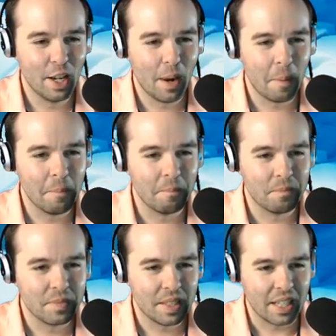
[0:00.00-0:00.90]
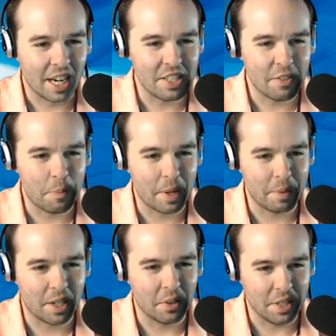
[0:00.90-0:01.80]
Ow. I used to have a
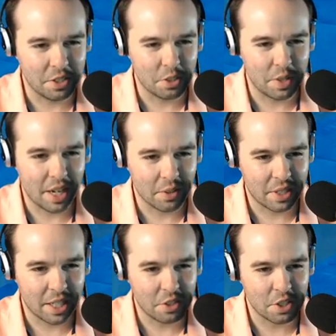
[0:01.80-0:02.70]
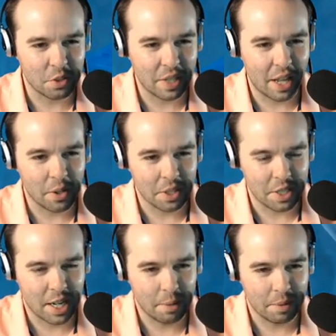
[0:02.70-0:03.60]
pygmy go and they used to do that all the
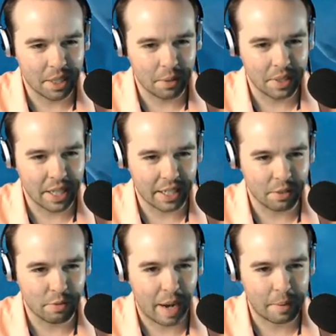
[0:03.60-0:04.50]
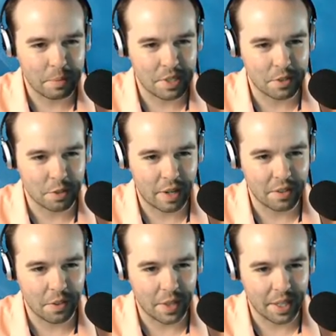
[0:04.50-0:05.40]
time where they would like wrap themselves around
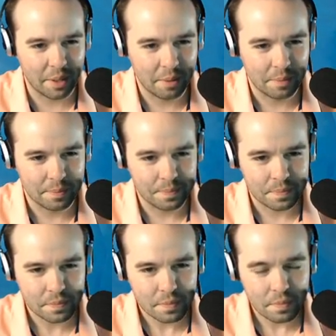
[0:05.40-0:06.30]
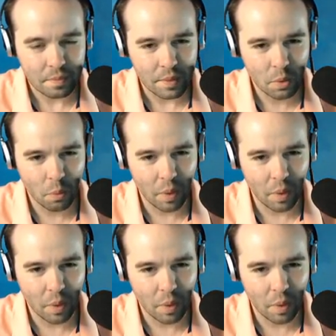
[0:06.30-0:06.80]
the thing. Oh God. Oh,